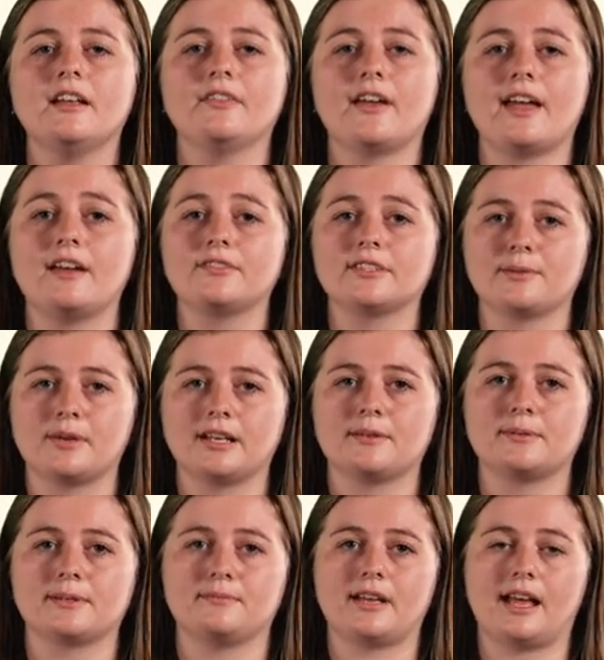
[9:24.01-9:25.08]
They have
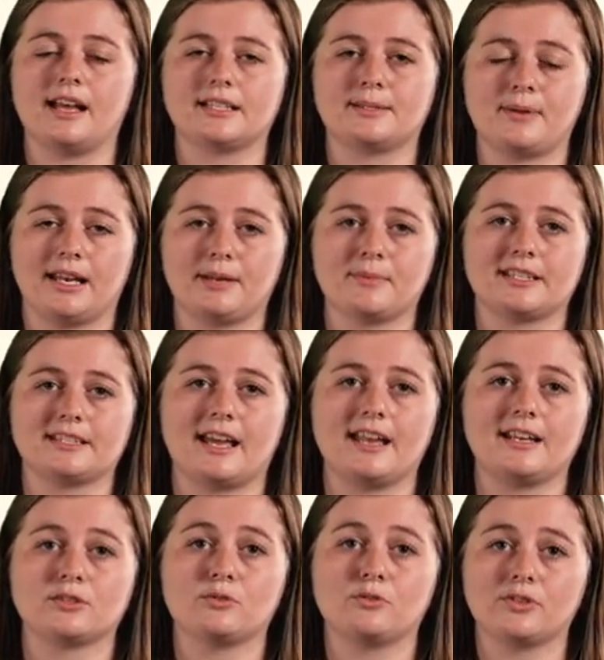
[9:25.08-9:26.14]
similar uh, spelling
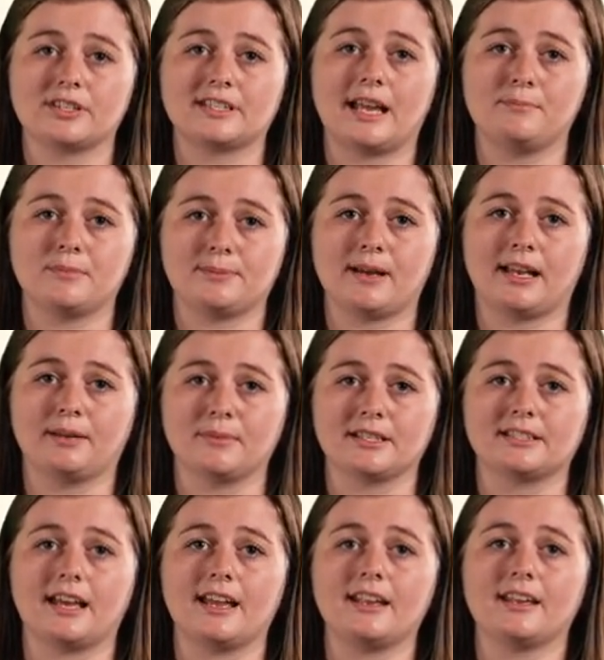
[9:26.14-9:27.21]
mistakes or the same spelling
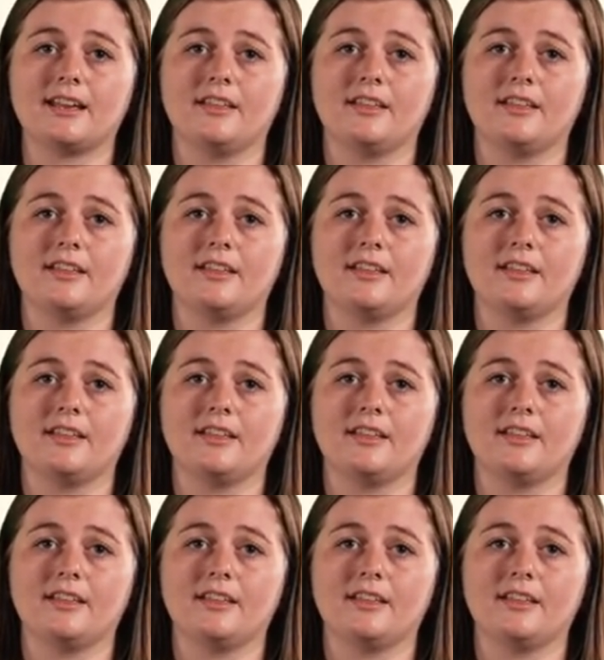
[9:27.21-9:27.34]
mistake